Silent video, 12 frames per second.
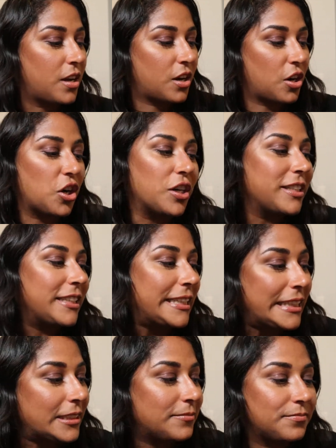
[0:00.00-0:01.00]

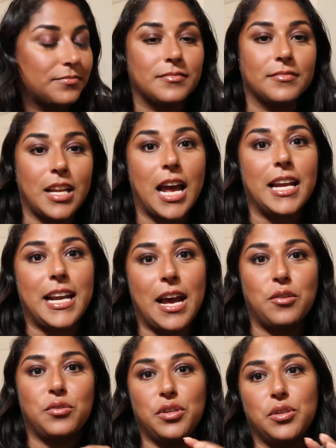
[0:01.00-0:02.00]
Currently, I
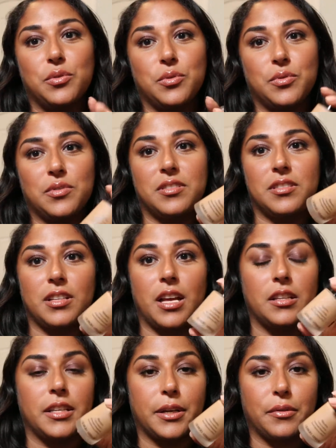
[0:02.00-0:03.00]
now use a
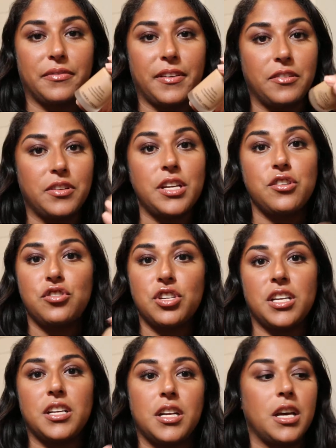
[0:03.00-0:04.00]
liquid
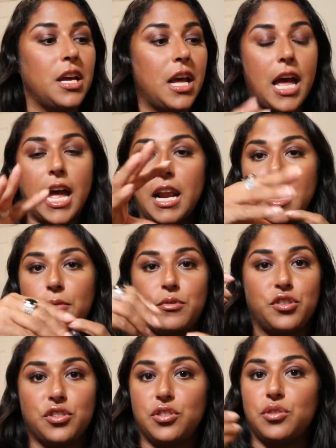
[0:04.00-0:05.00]
foundation, and I would
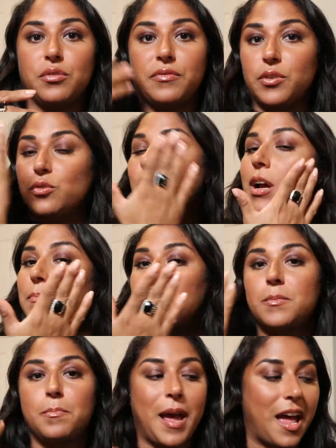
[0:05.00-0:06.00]
just do a few
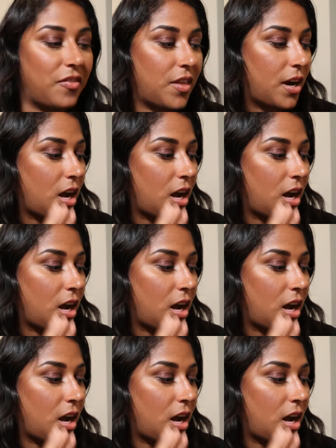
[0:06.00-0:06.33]
drops, pat that